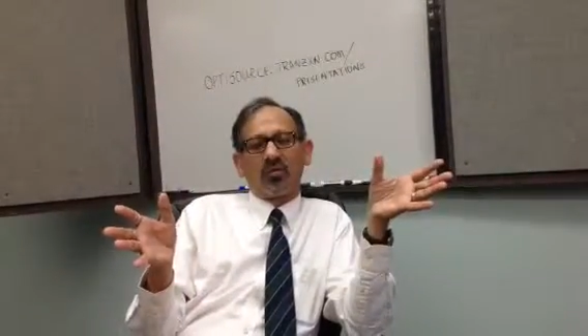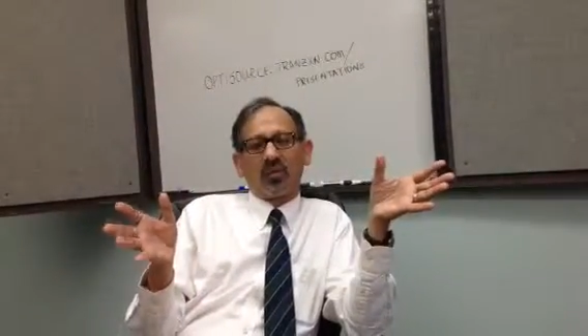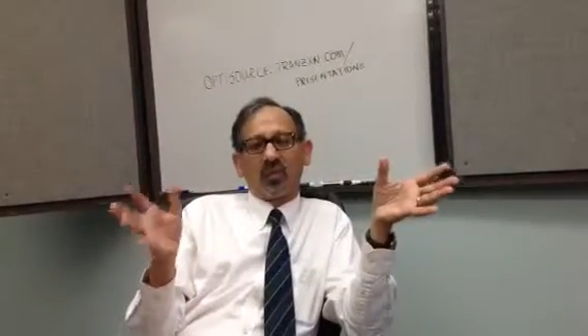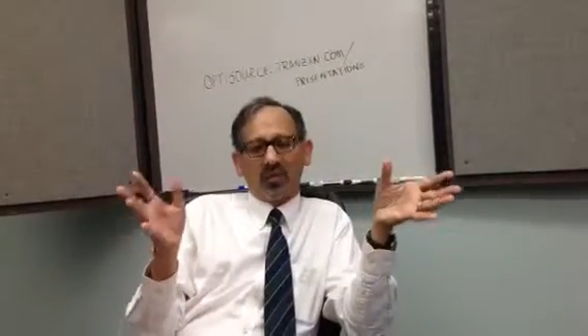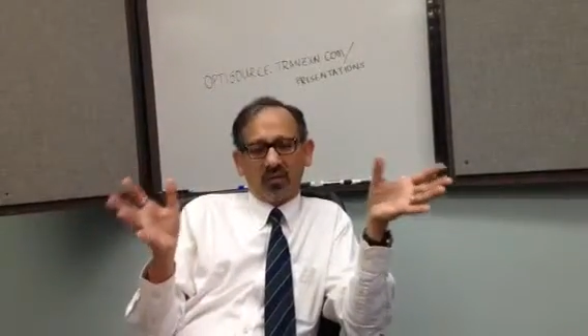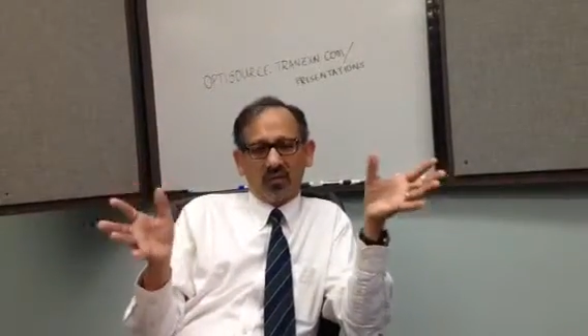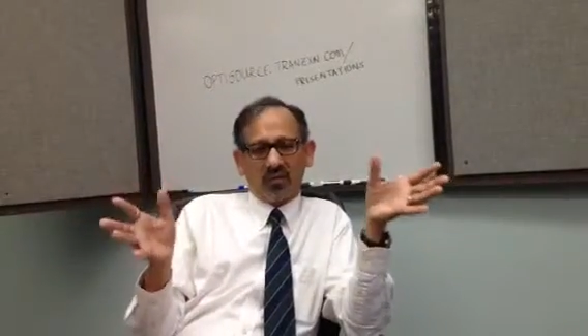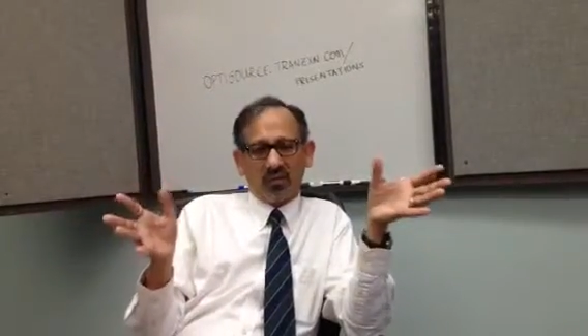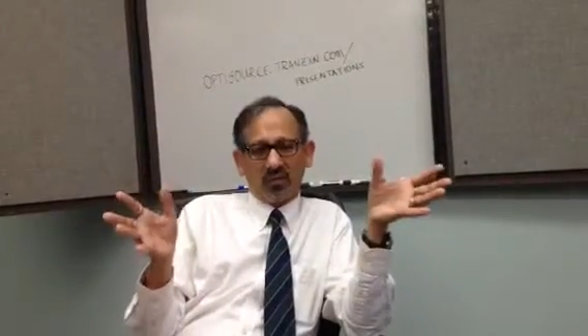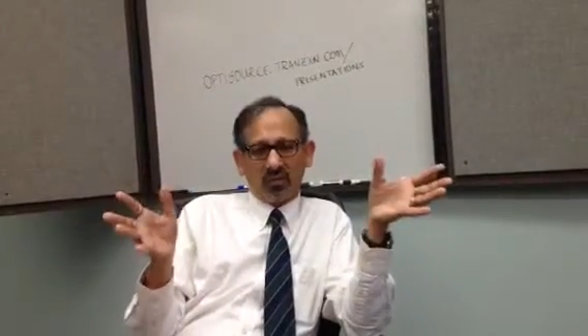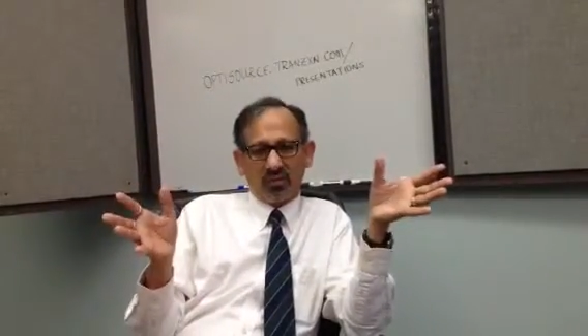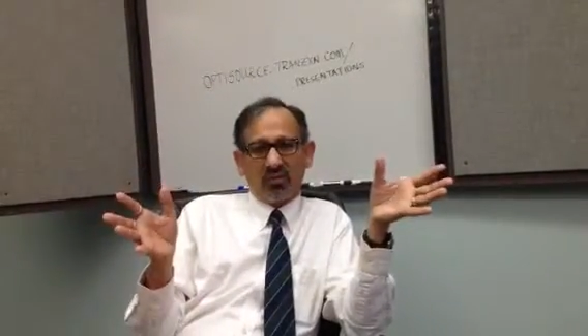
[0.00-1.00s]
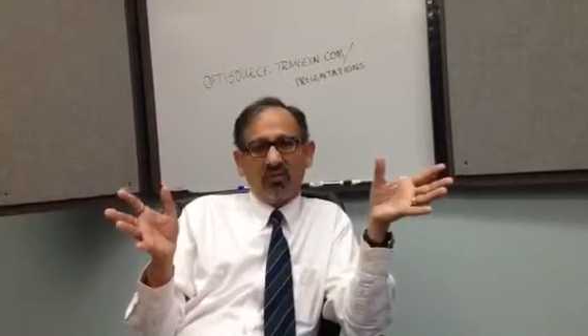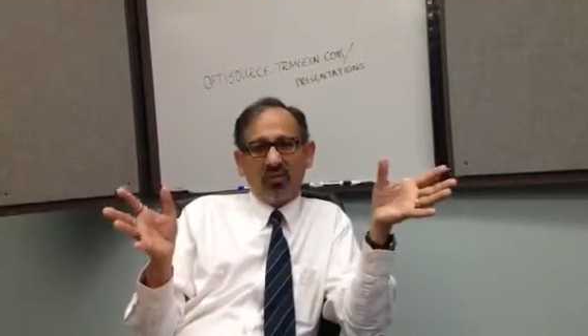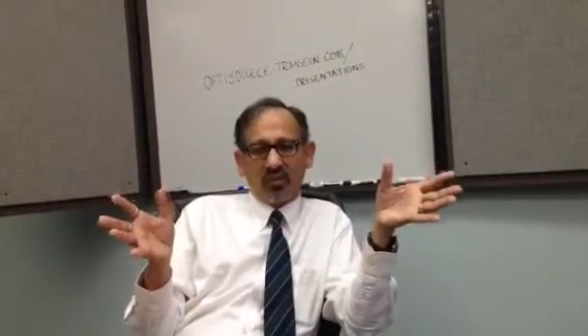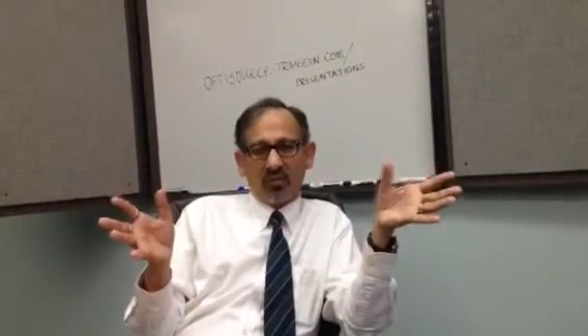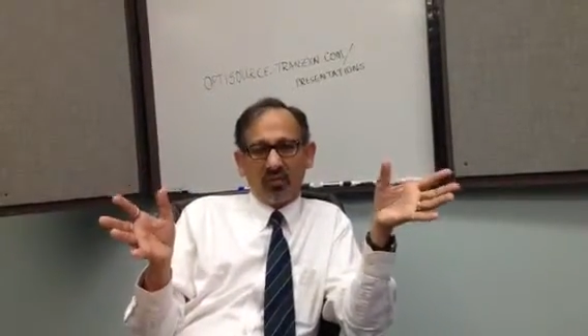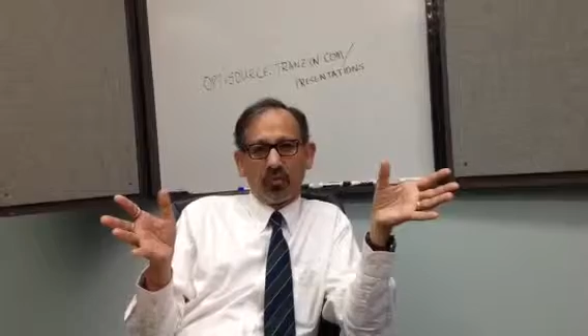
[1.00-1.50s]
the conditions which is
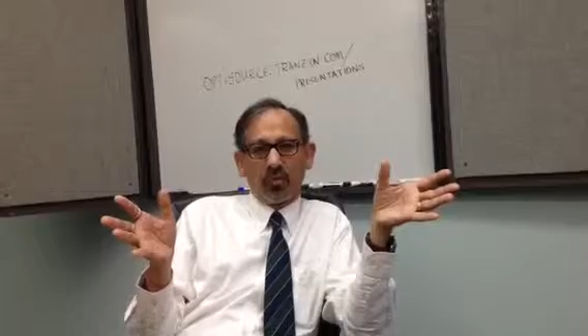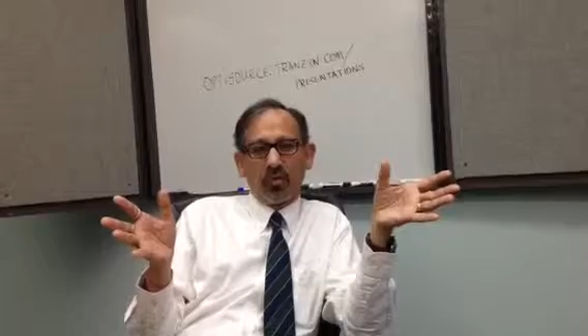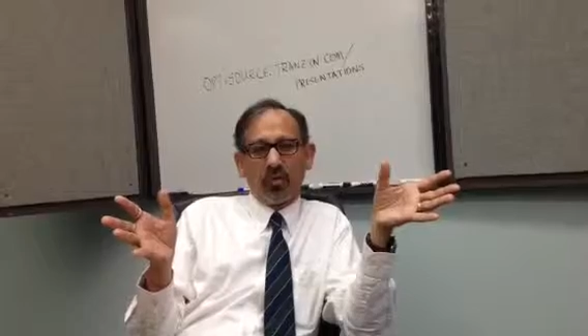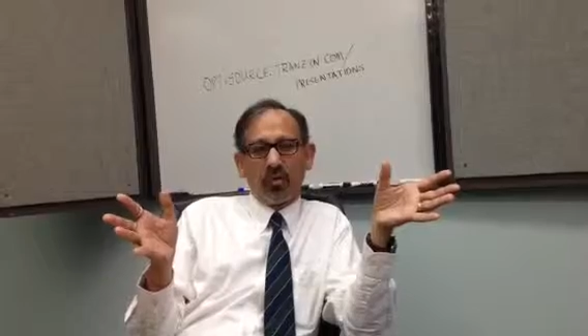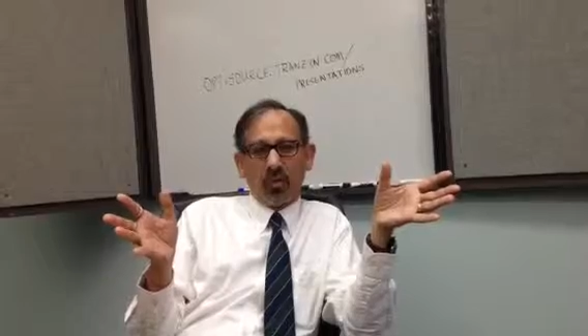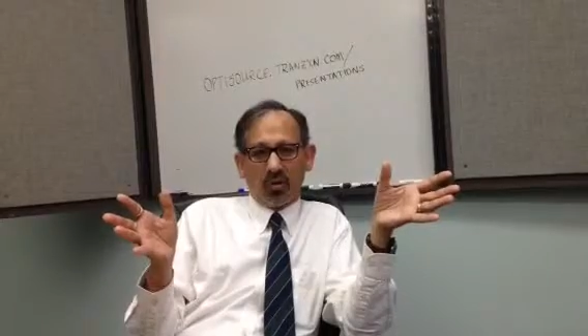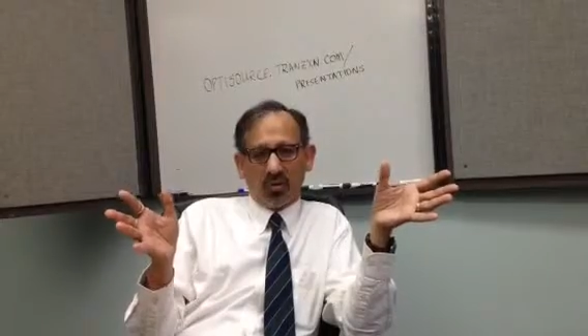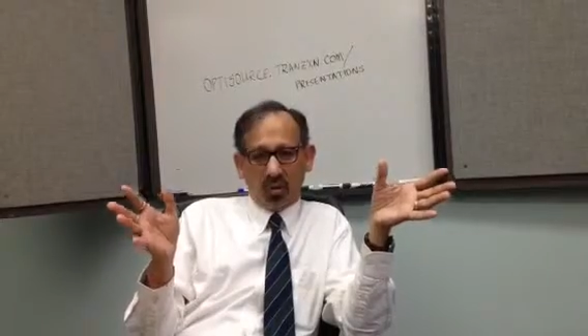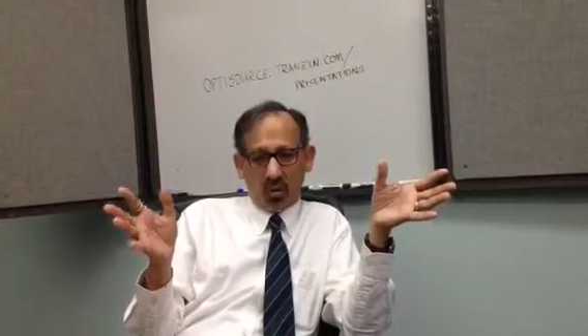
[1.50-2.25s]
favorable or